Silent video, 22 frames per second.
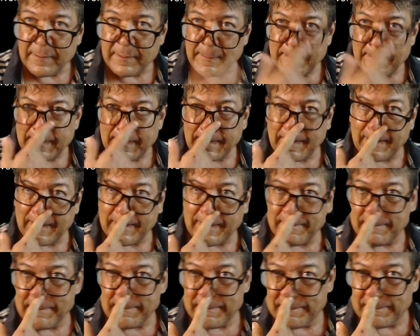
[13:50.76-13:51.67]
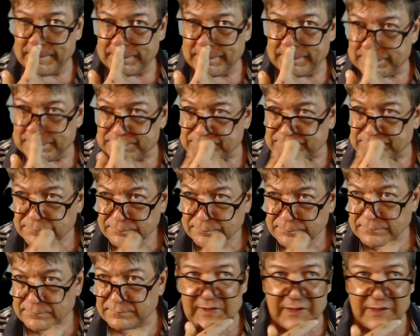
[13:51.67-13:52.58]
The
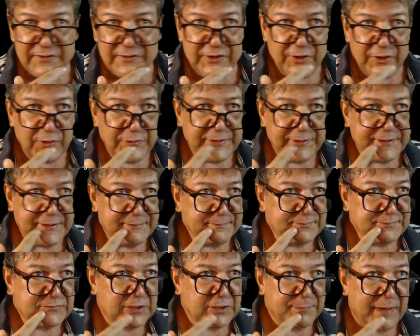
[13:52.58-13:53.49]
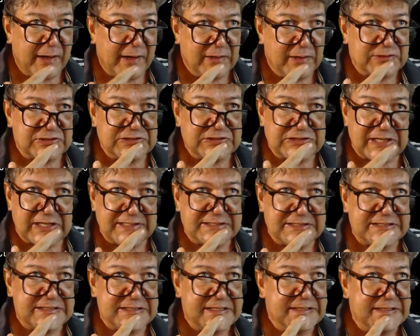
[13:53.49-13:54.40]
only comparisons I
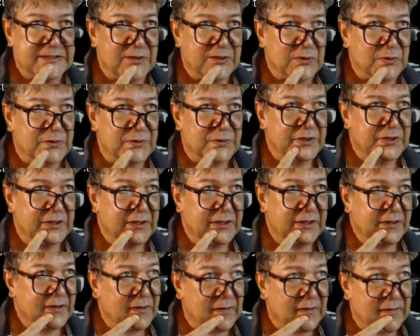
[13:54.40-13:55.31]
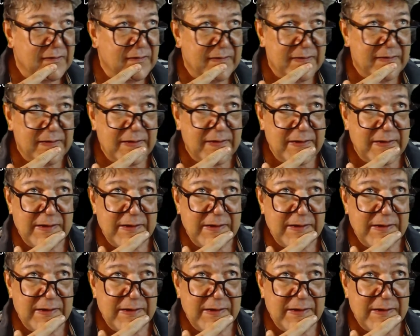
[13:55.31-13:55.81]
see in the whole thing are